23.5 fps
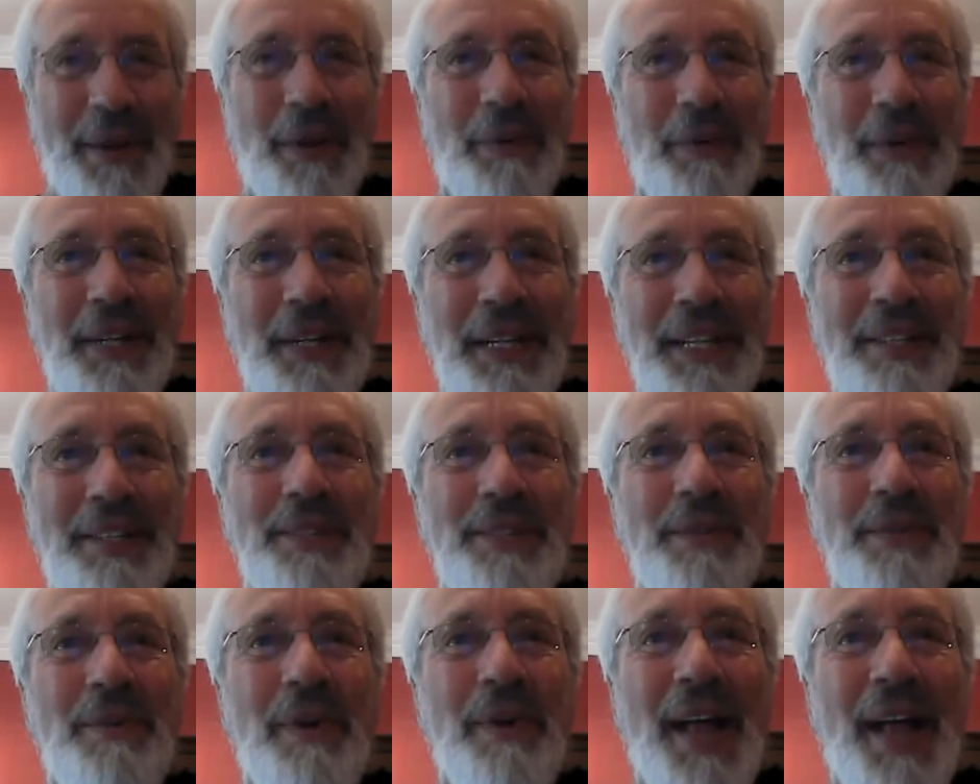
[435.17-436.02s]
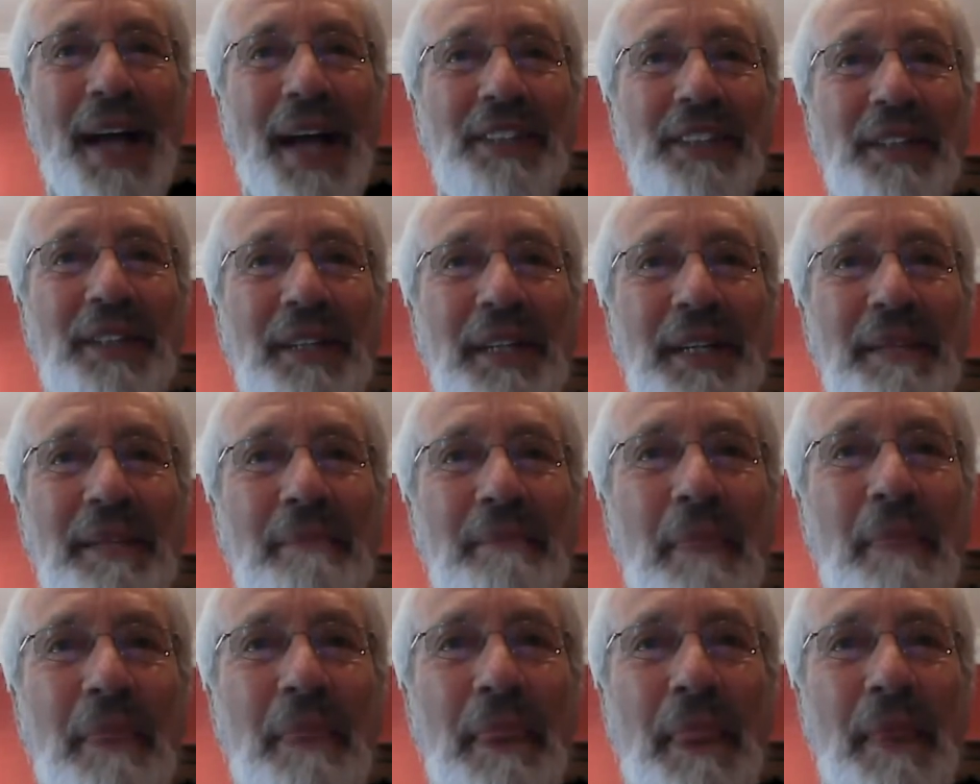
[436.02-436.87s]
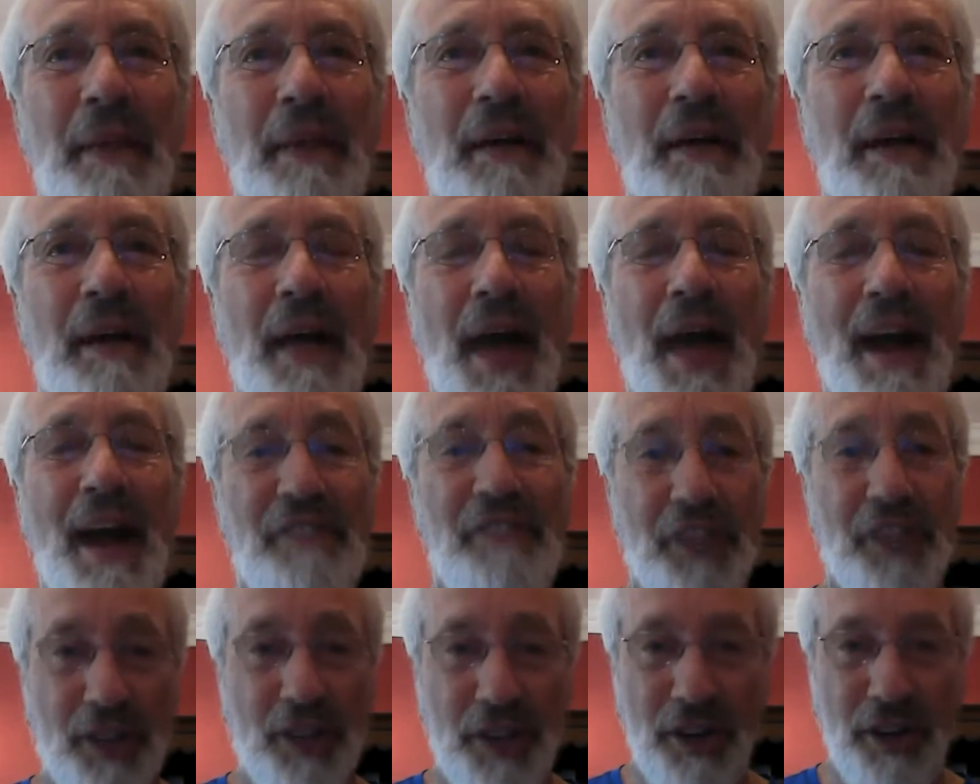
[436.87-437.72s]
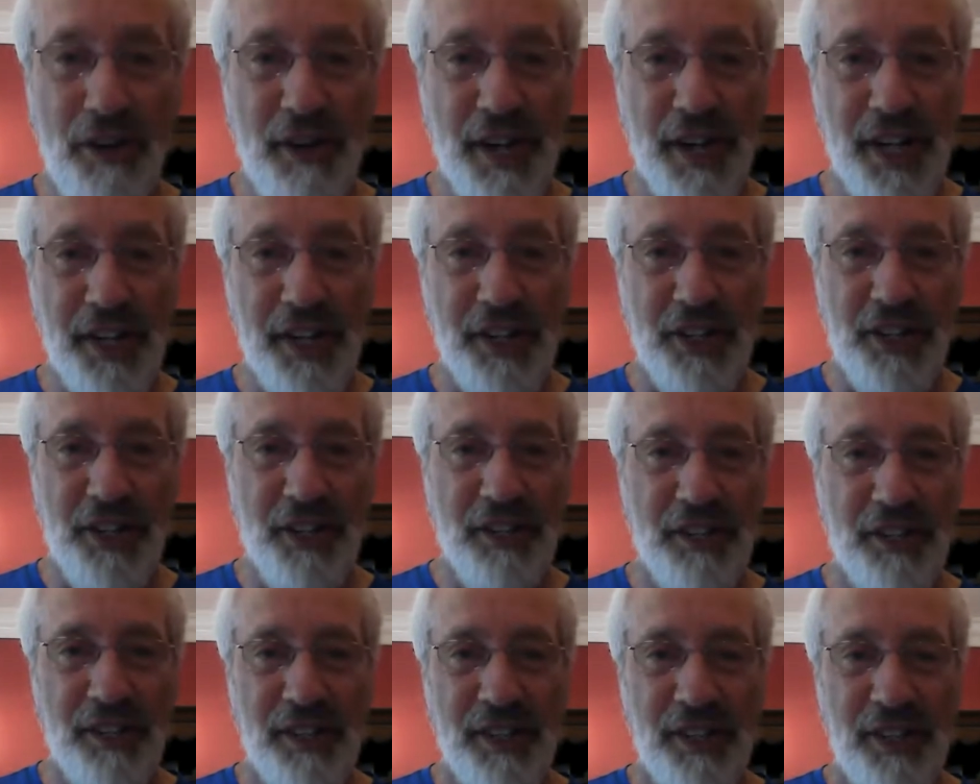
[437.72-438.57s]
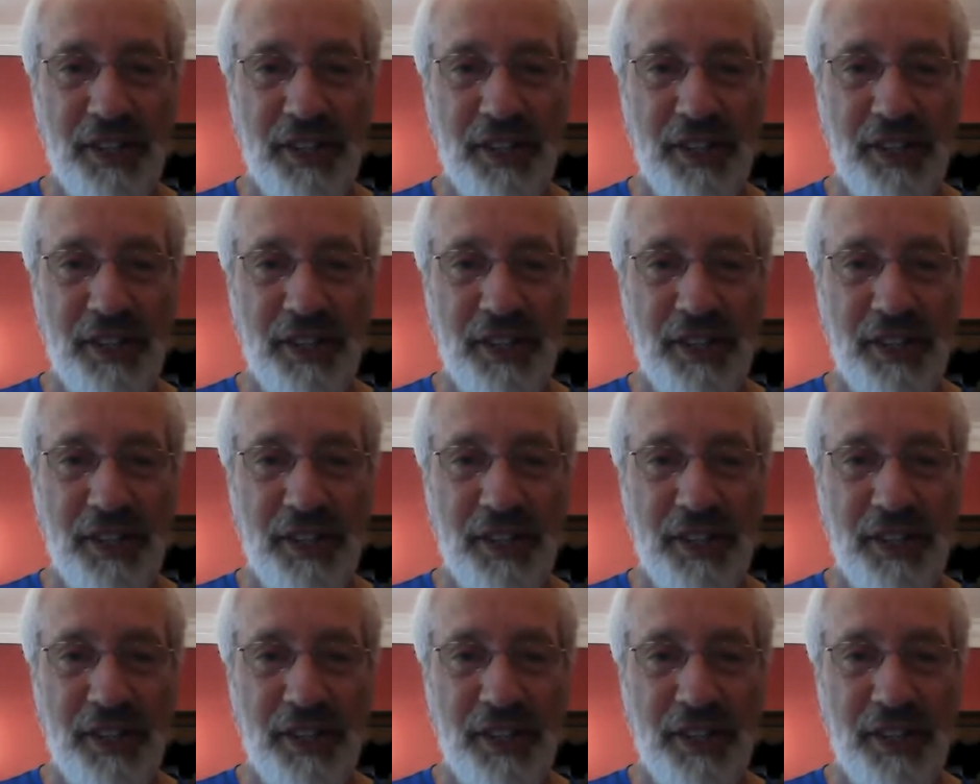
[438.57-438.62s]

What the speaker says: we need to actually have the courage